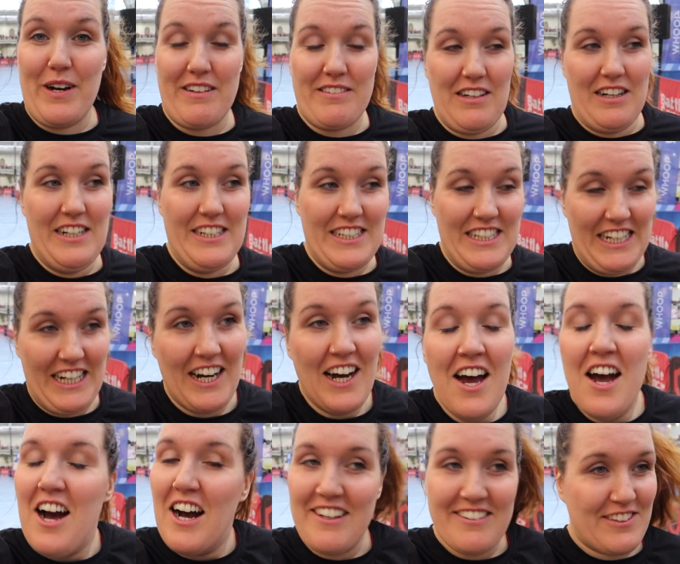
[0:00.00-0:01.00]
exciting.
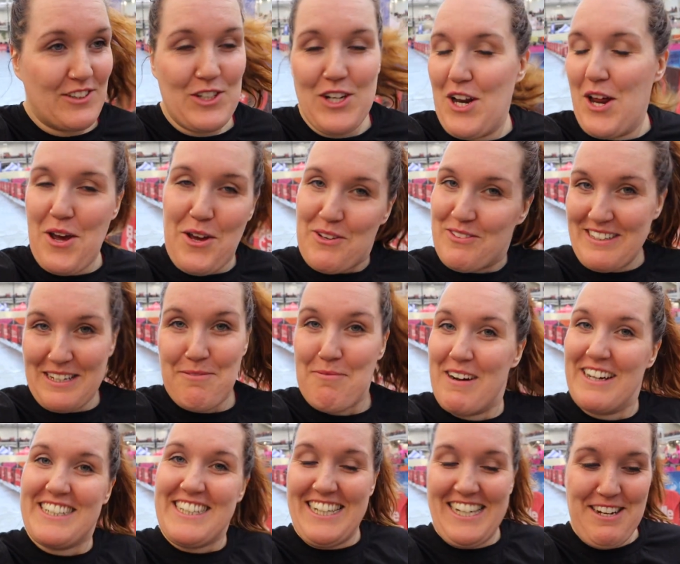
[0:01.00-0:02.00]
I still don't know who's in
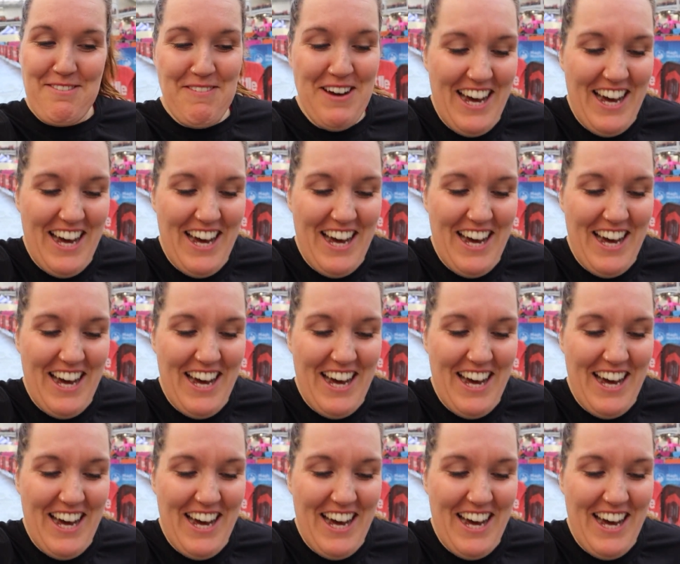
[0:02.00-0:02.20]
my team.